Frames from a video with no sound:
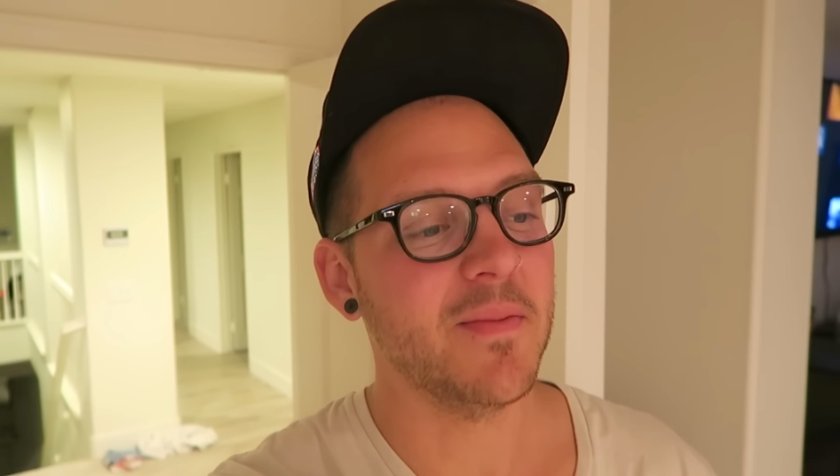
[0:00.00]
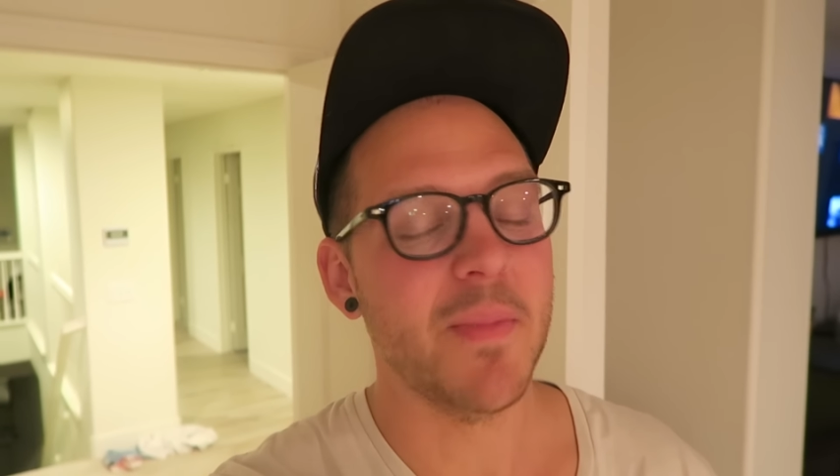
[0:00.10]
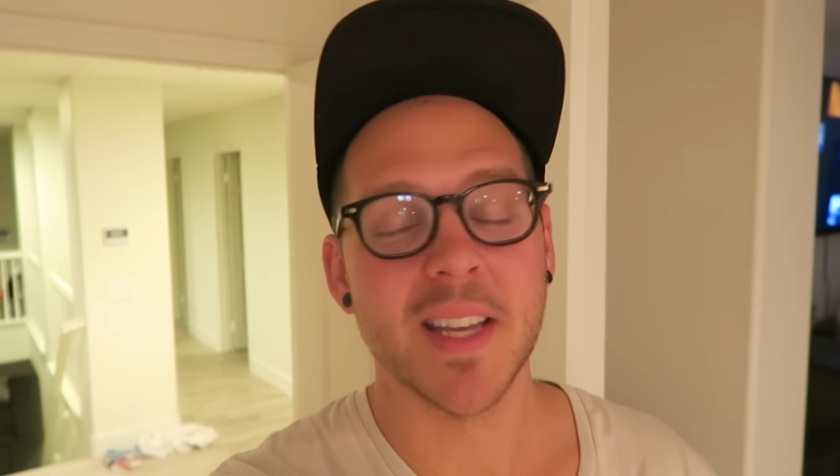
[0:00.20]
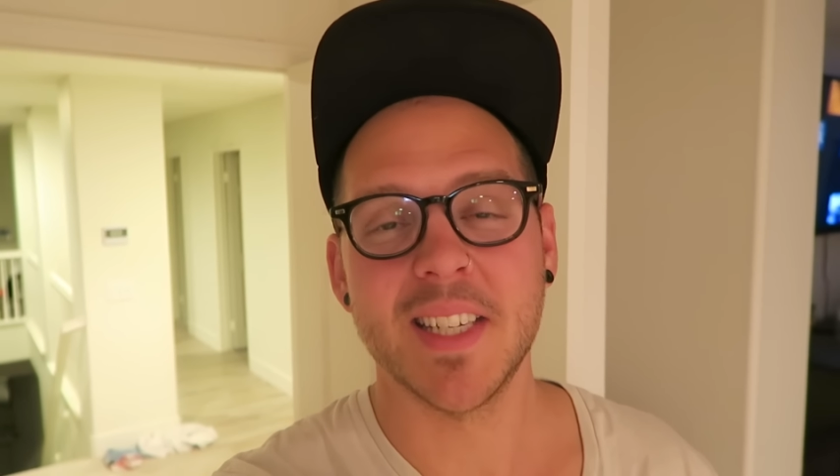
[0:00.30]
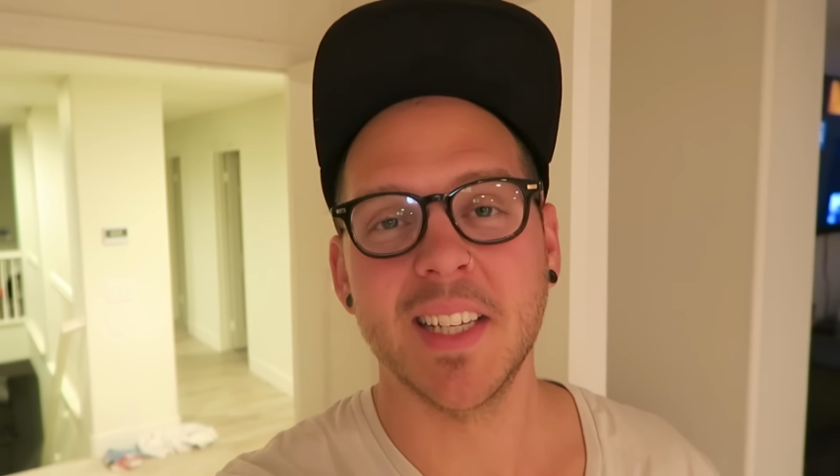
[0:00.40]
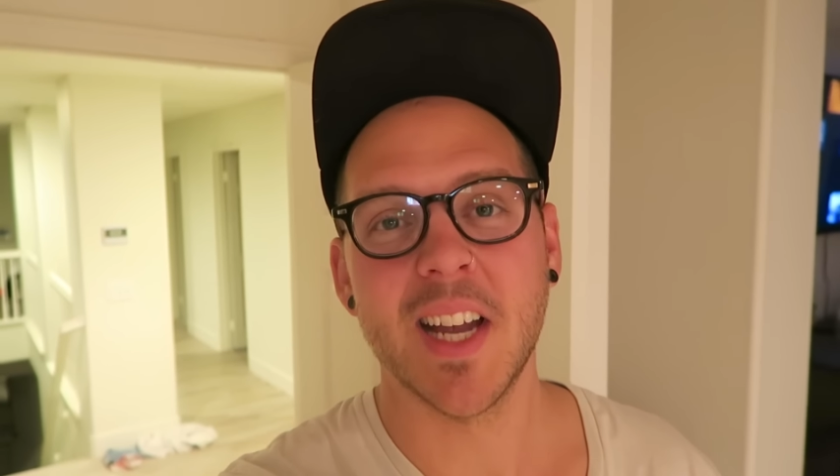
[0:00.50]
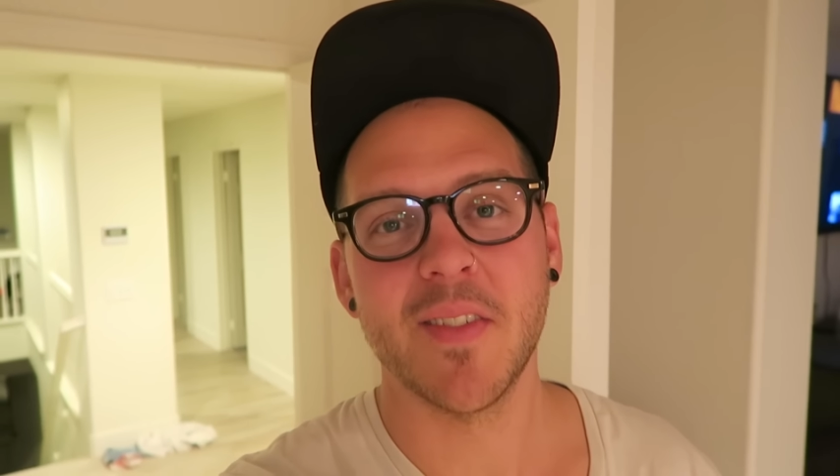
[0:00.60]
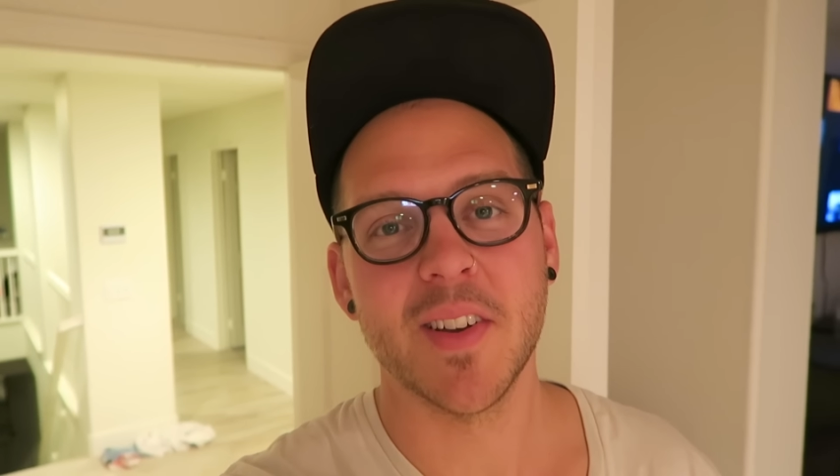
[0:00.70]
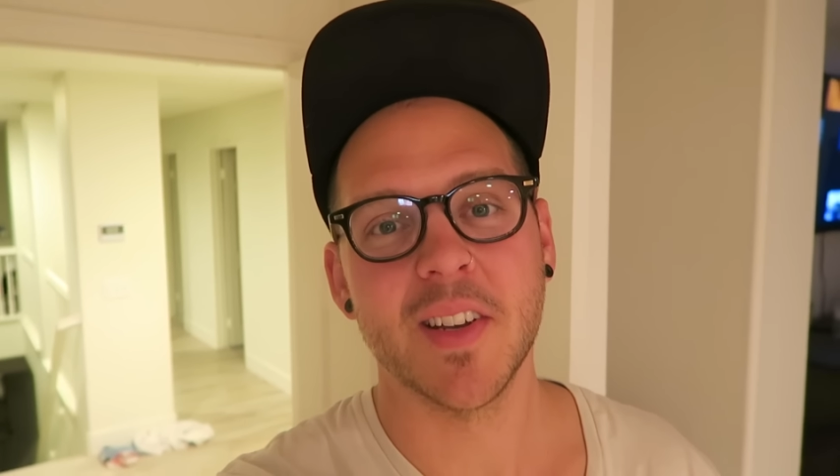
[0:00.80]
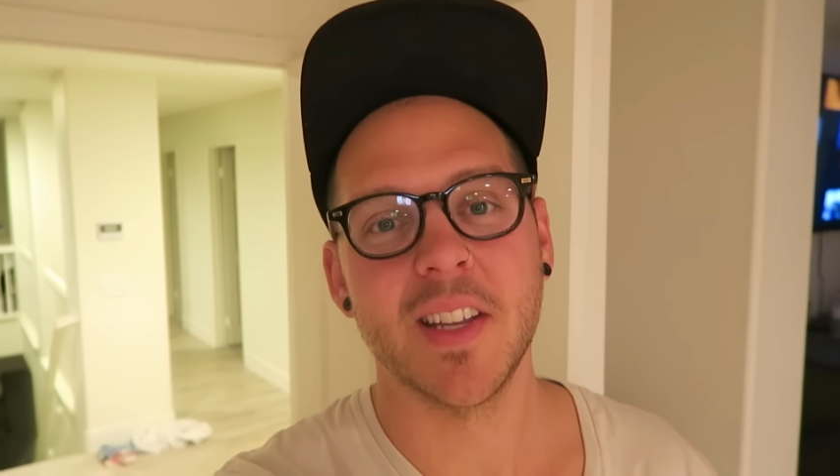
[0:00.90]
messy and
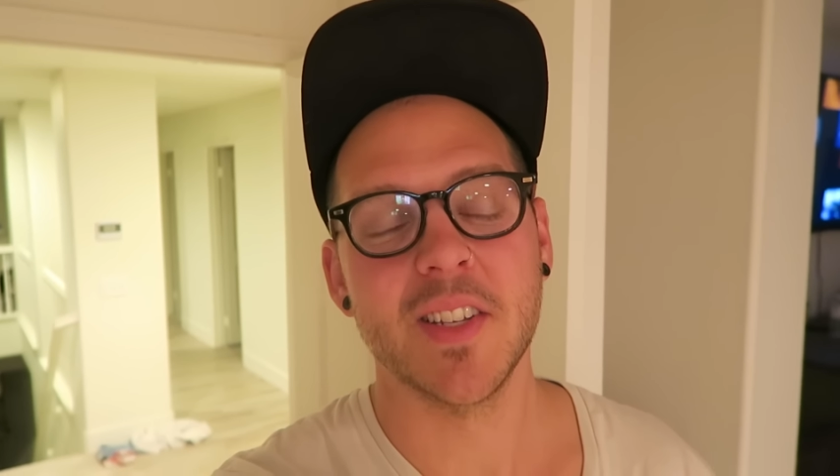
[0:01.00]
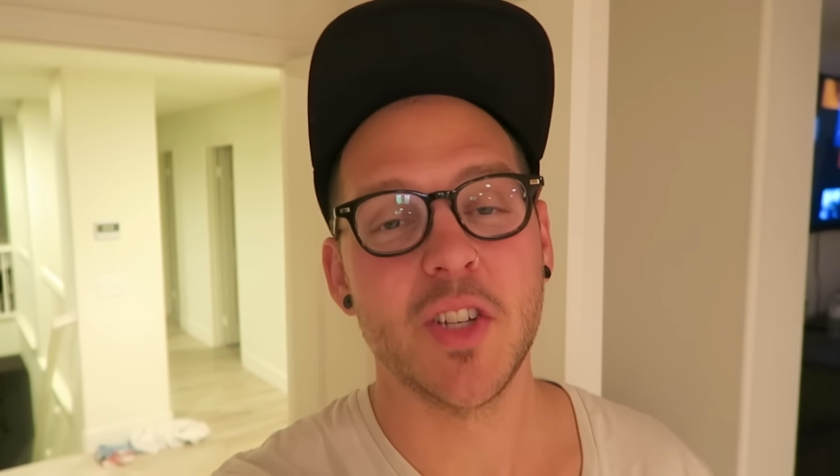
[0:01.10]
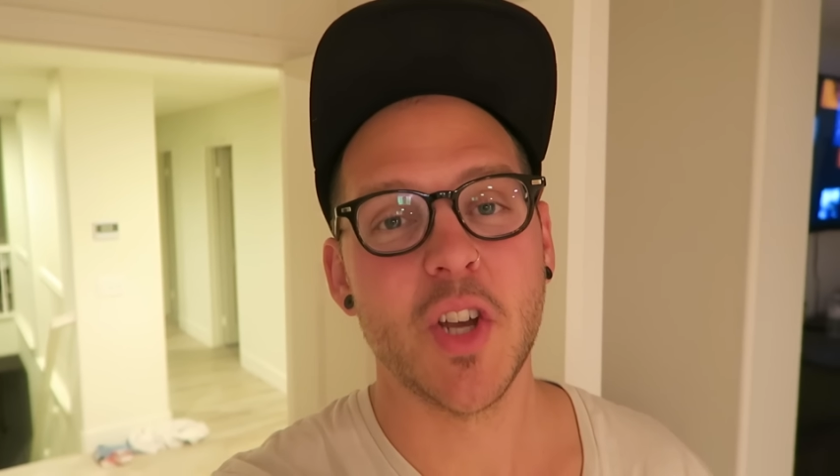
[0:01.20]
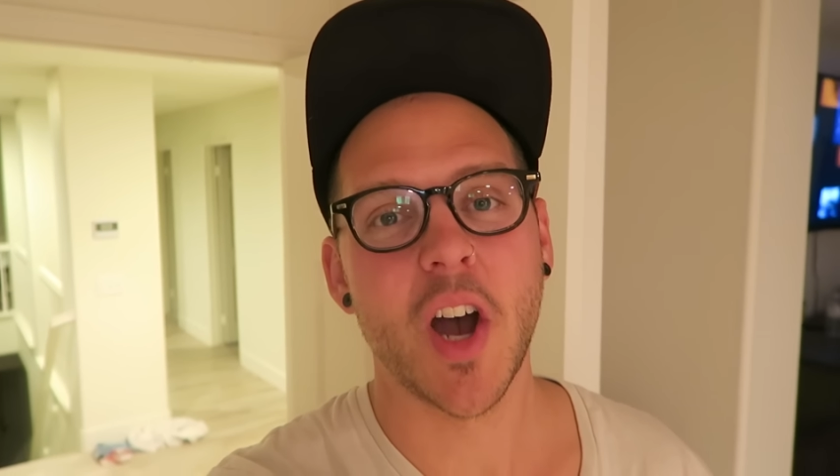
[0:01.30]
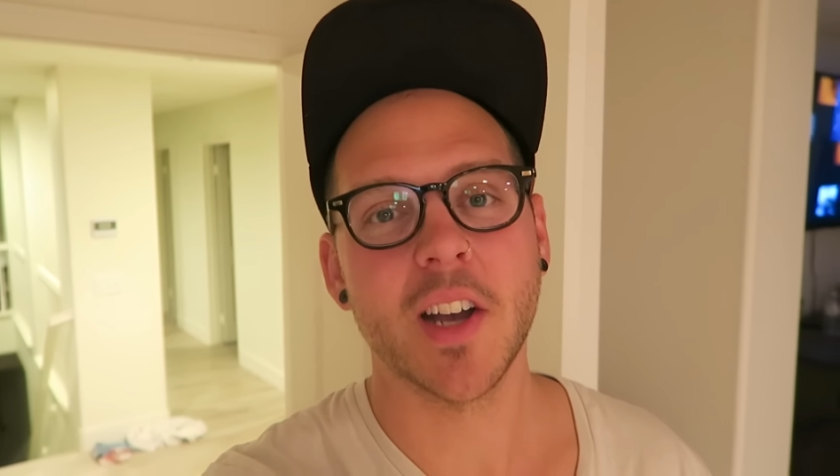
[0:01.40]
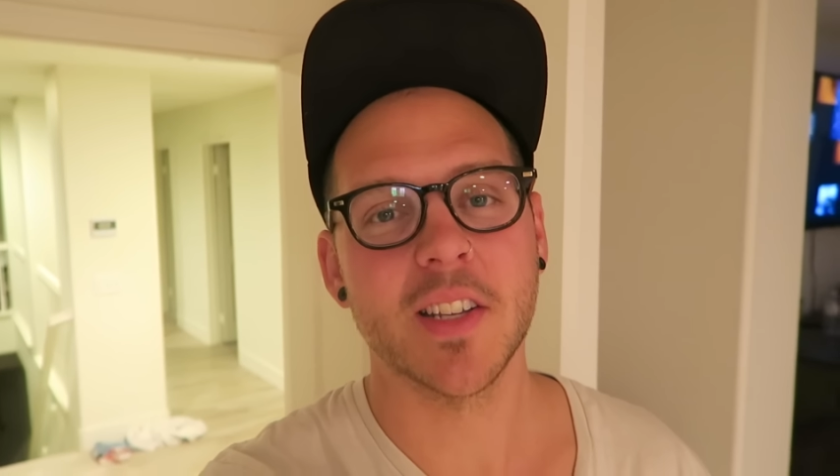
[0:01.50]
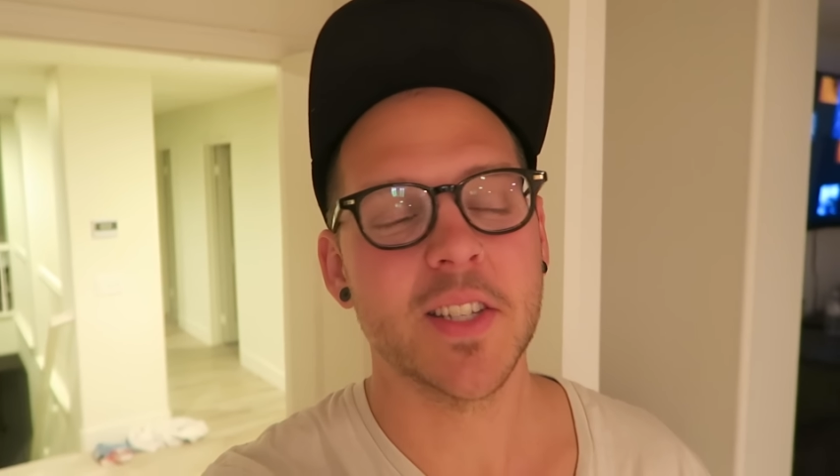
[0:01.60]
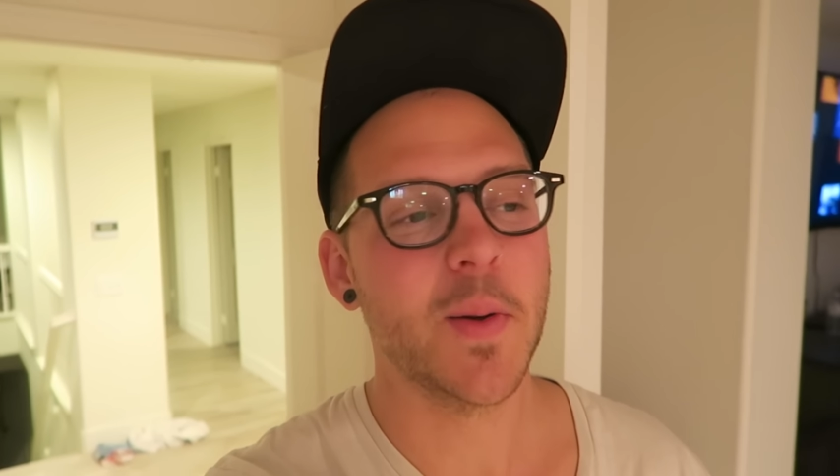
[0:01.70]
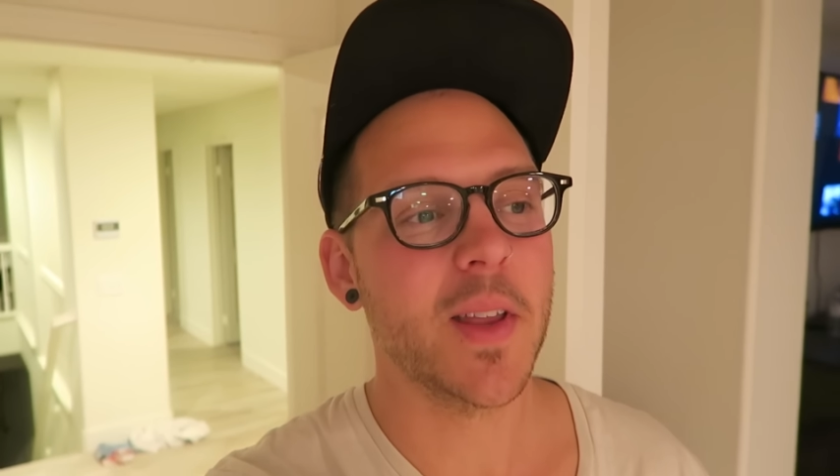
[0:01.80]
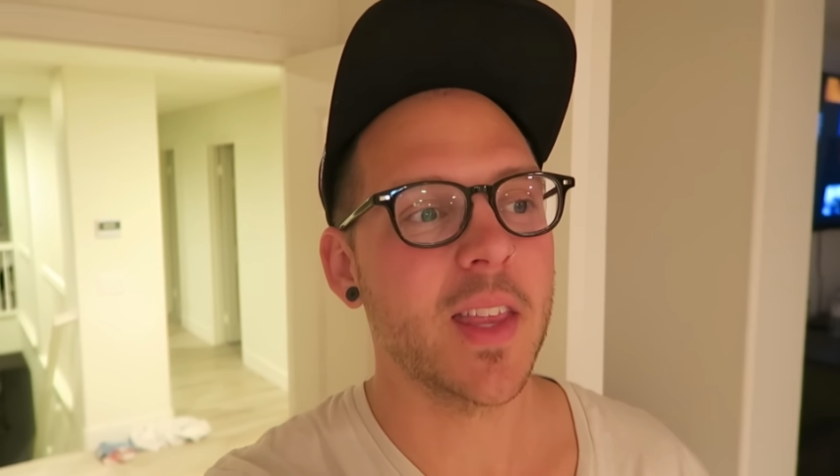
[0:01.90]
covered in chalk, and
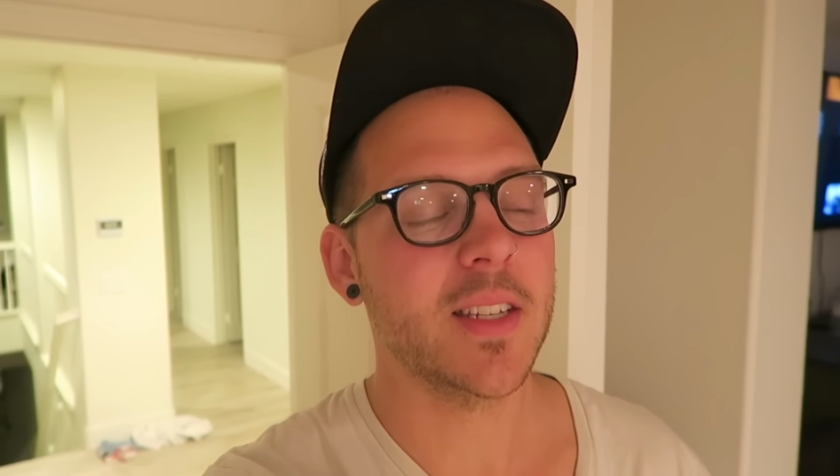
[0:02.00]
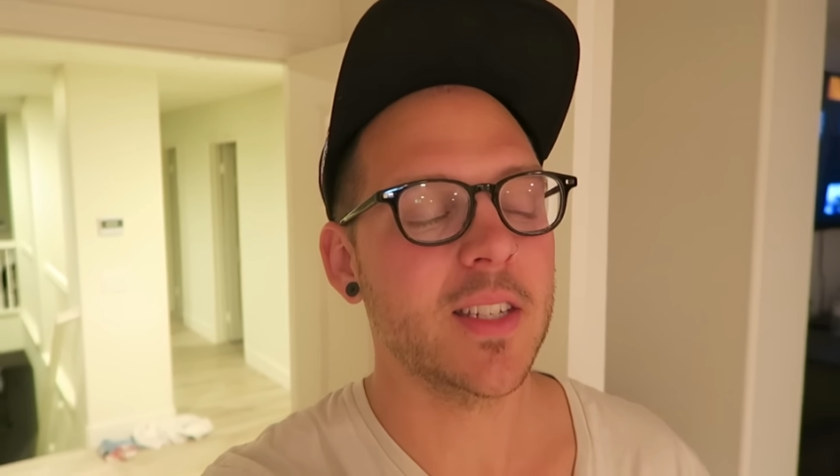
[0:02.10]
so were,